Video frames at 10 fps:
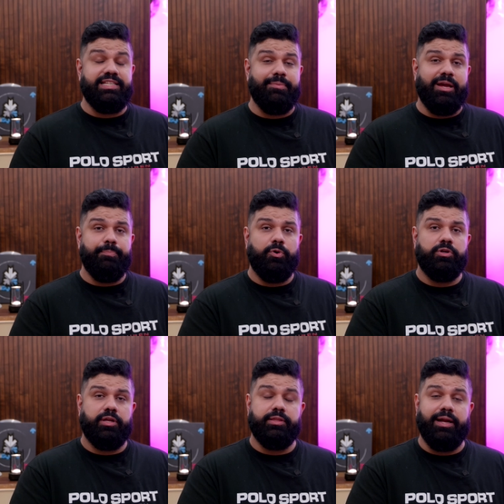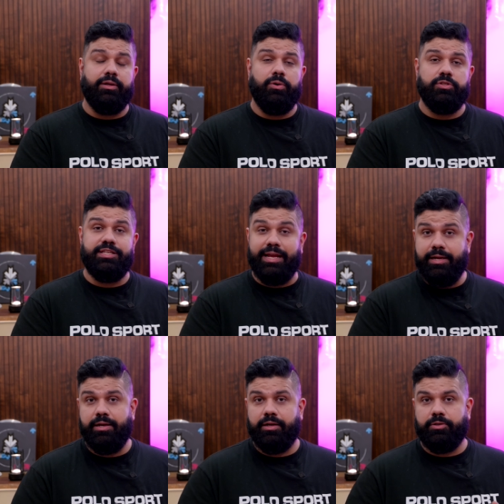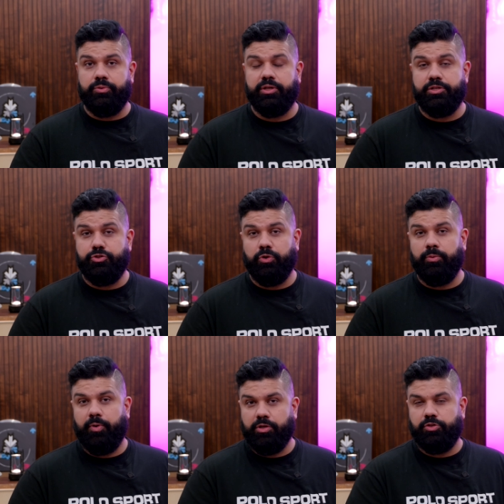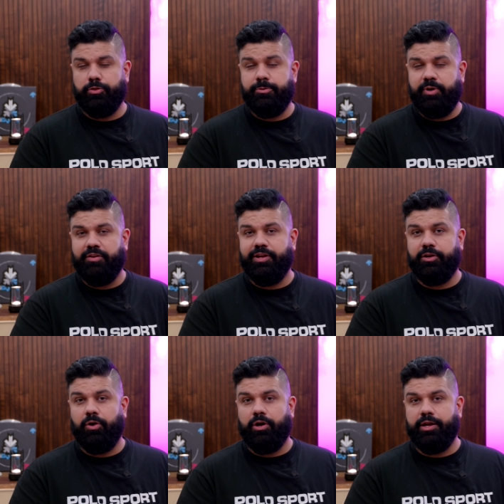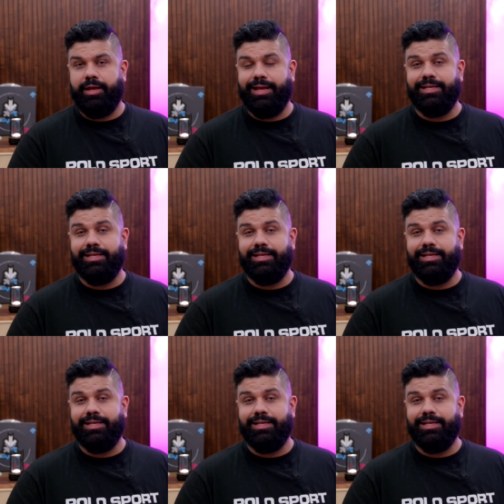the HDMI port that goes into the control box on the Bravia Quad